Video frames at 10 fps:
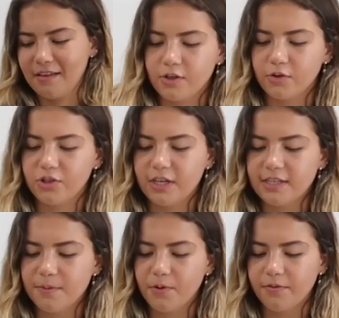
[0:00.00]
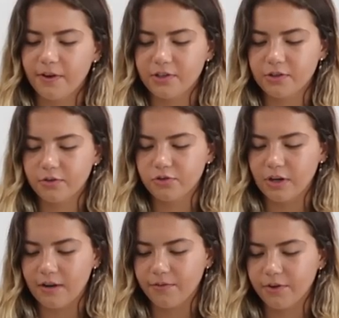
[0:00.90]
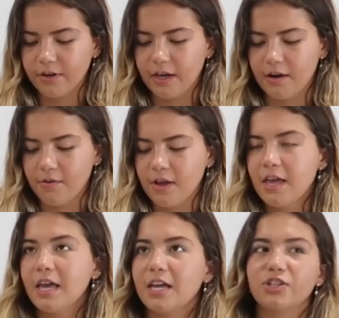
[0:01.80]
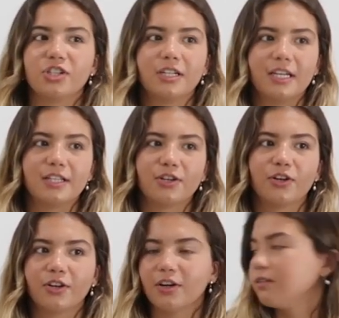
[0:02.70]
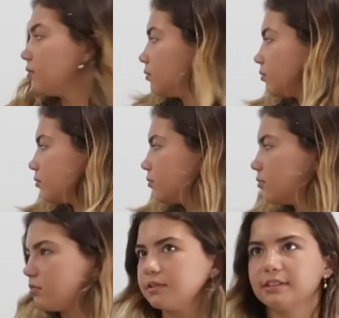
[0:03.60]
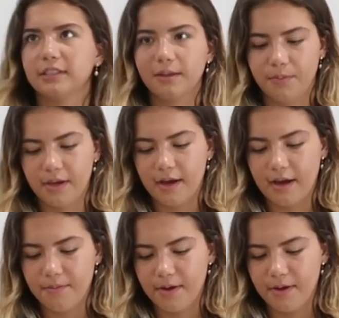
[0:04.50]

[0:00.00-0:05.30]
So she is a professional traveler now, and she needs her sleeping eye